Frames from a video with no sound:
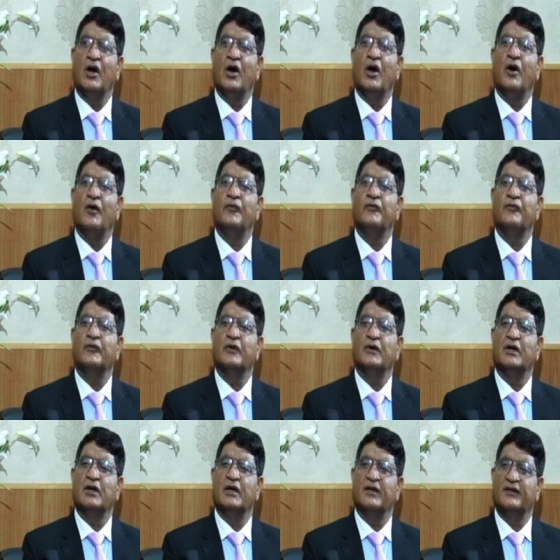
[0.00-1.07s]
of
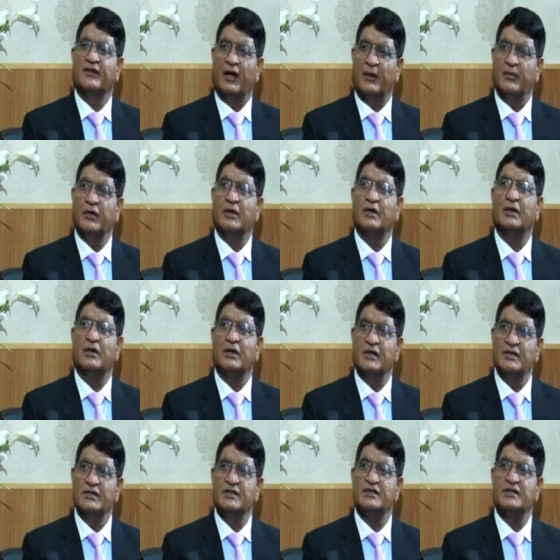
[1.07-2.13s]
Islamic
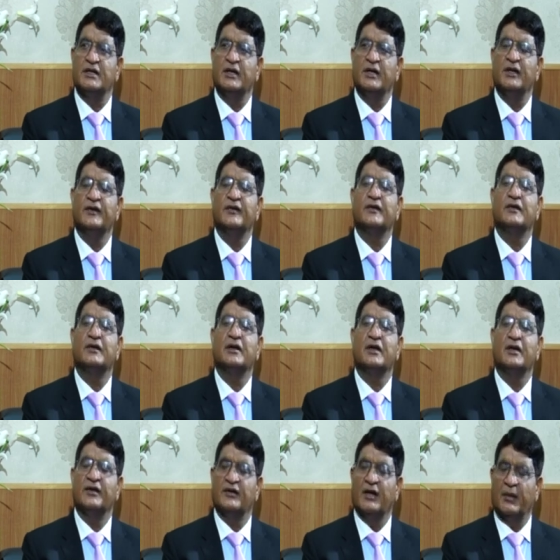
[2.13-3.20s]
religious studies,
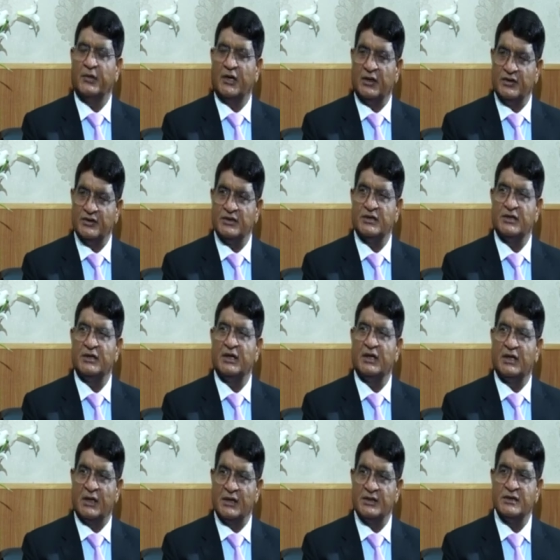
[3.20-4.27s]
Islamic history,
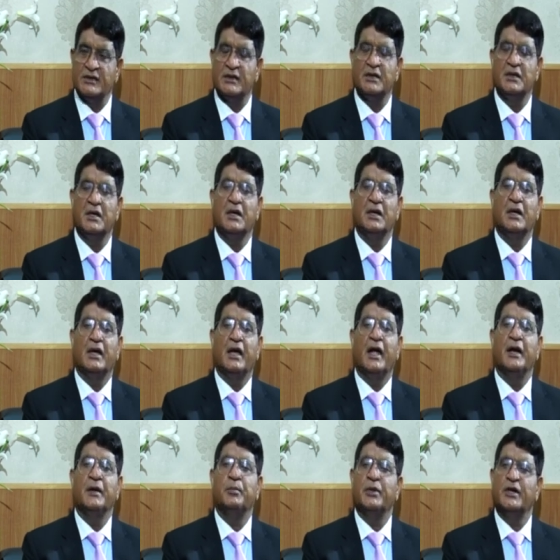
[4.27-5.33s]
culture,
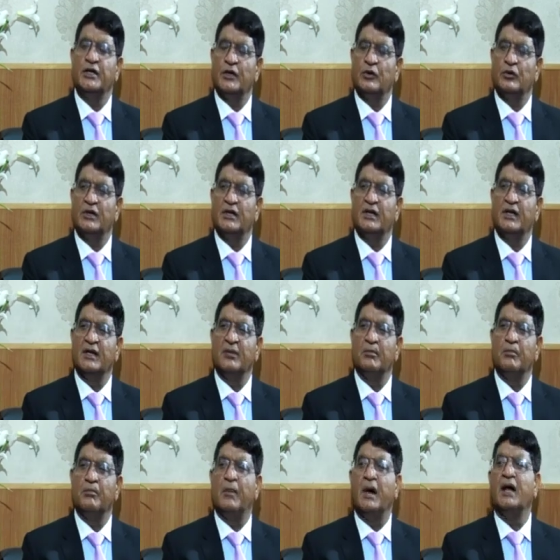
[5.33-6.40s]
and particularly
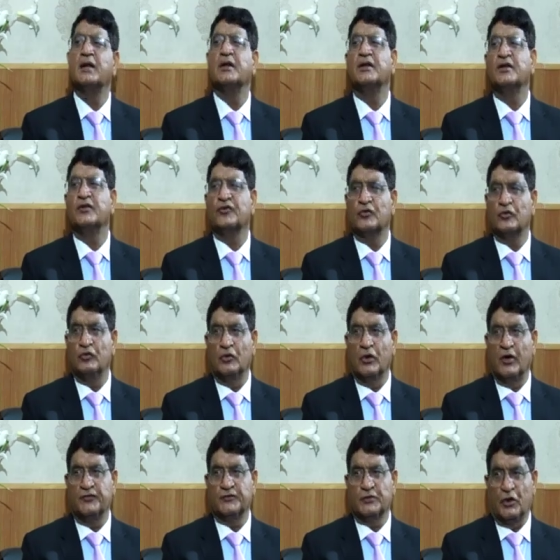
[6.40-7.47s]
Maliki school
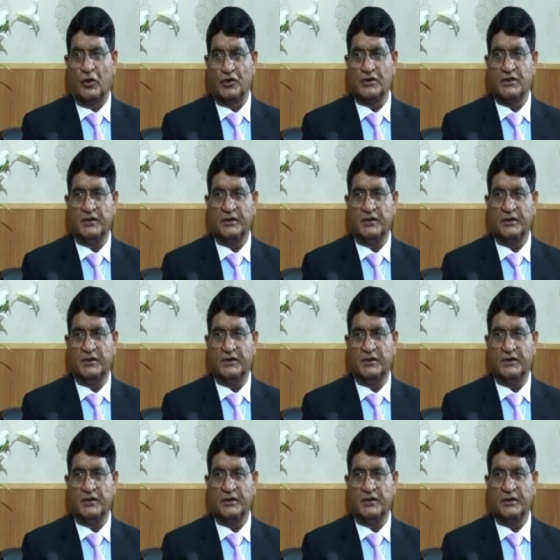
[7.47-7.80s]
of thought.